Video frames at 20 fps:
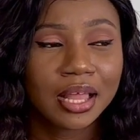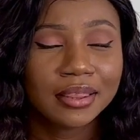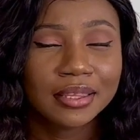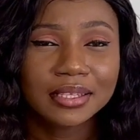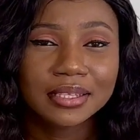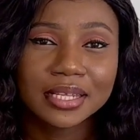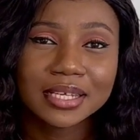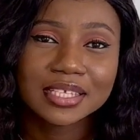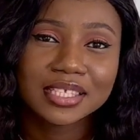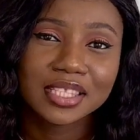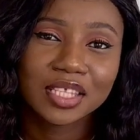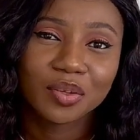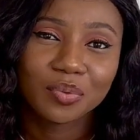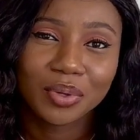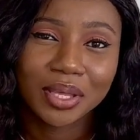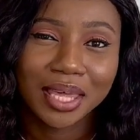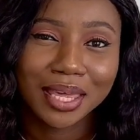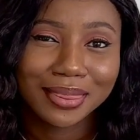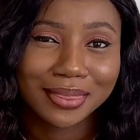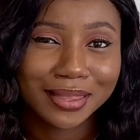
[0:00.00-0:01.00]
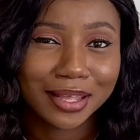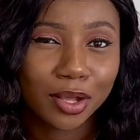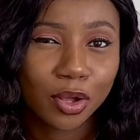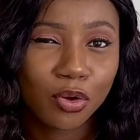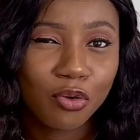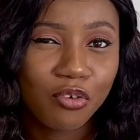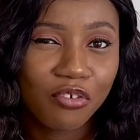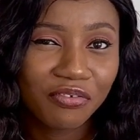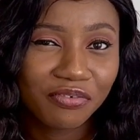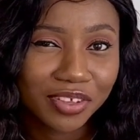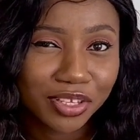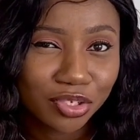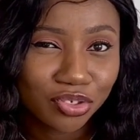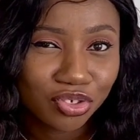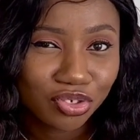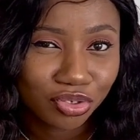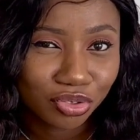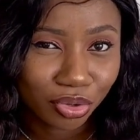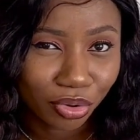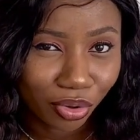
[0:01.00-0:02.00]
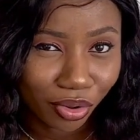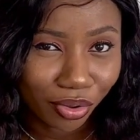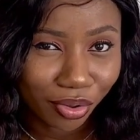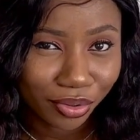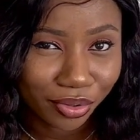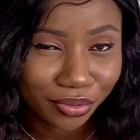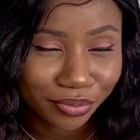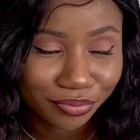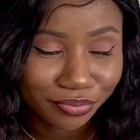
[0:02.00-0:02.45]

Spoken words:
The next thing, we had that COVID struck.